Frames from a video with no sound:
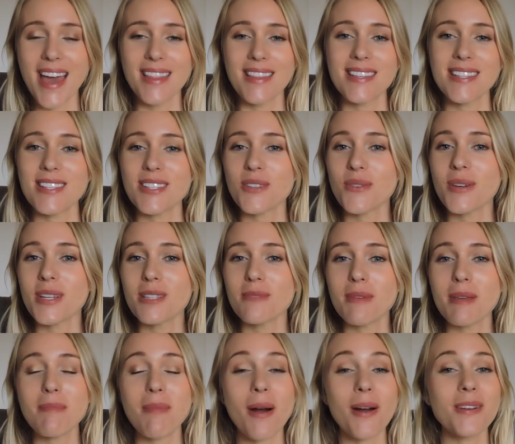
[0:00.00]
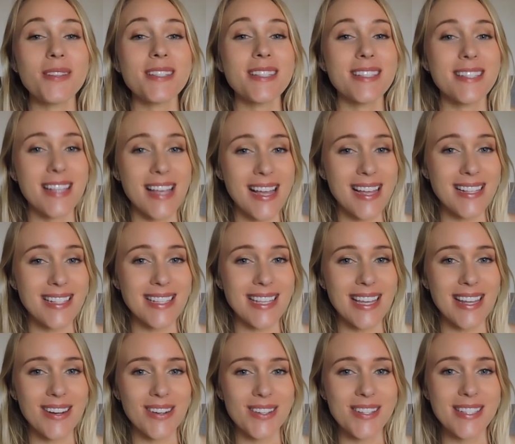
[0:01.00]
This is going to be part 6
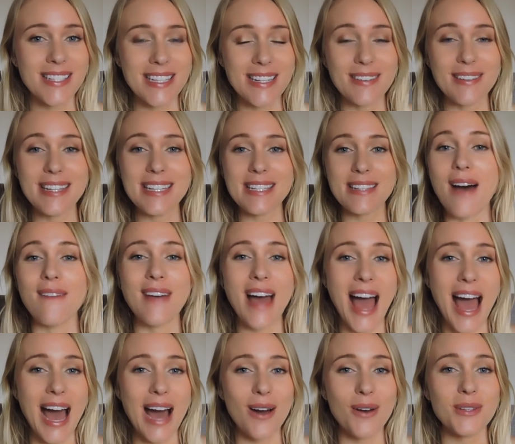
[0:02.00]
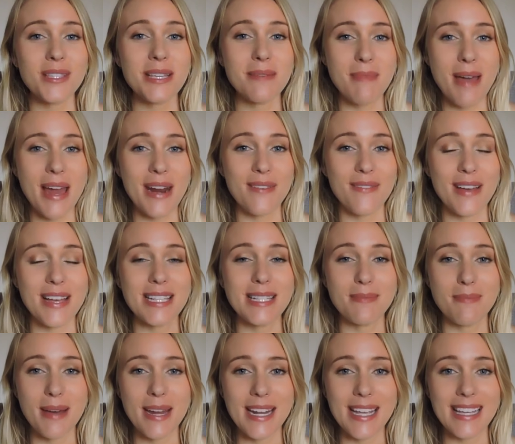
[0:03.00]
in our series of how to
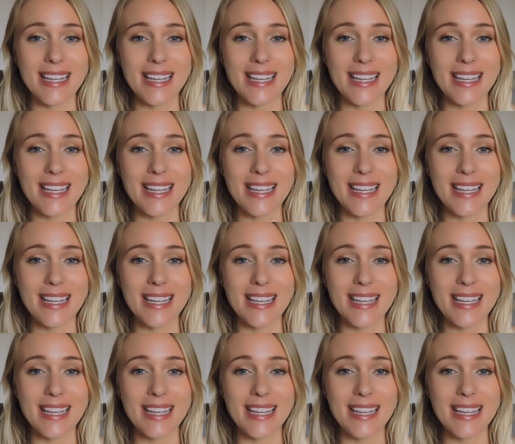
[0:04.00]
manifest money.